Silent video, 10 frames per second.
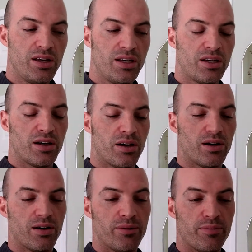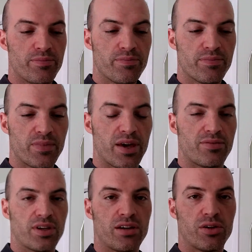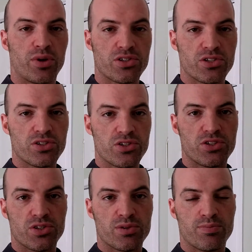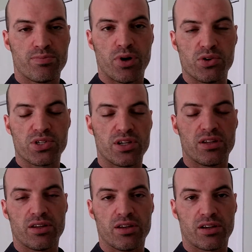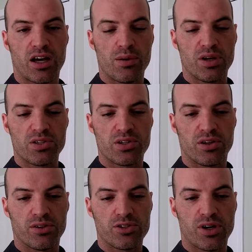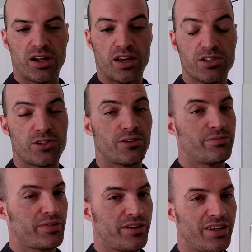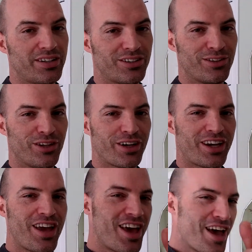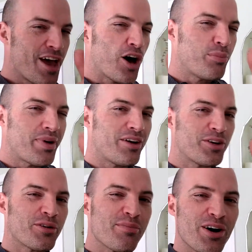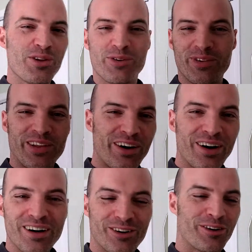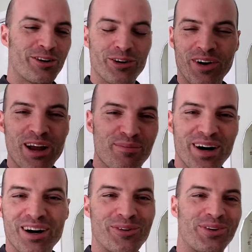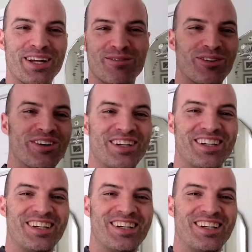if you got any questions, just post it in the comments and I'll try to answer. All right, good luck. Help out your mother-in-law or your grandma or whatever.